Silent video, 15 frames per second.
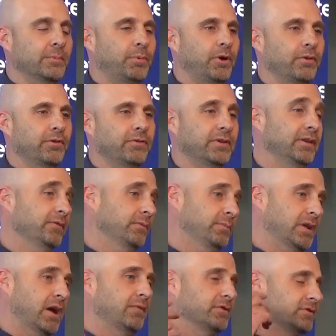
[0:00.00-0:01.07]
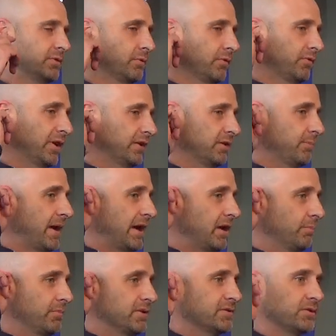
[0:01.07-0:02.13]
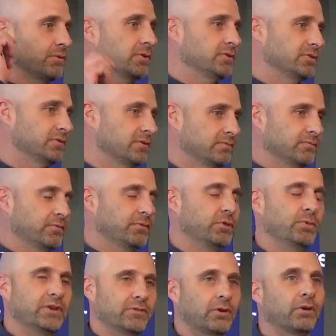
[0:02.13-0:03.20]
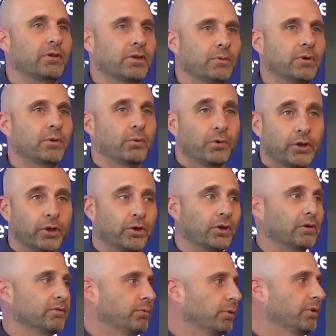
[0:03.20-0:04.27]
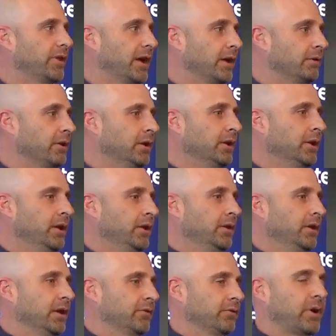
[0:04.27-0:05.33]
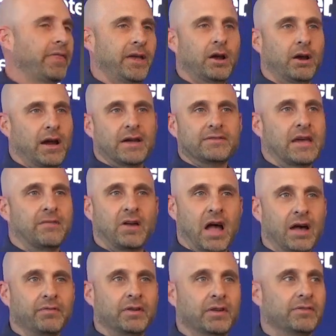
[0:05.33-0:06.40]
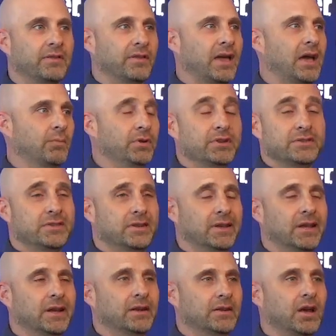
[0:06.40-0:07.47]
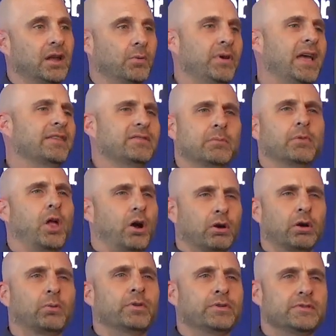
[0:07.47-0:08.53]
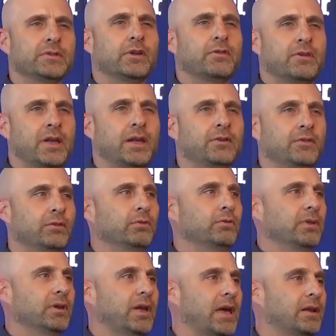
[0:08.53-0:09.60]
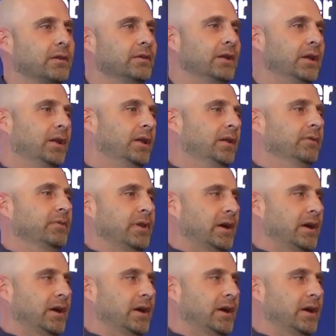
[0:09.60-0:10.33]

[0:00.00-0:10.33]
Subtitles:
part of the season. I mean, obviously, reflected back at Minnesota just a few weeks earlier, we were really good on fourth down. And so I think our guys have confidence in that. We just didn't get it done. We had some longer ones the other day, too, that kind of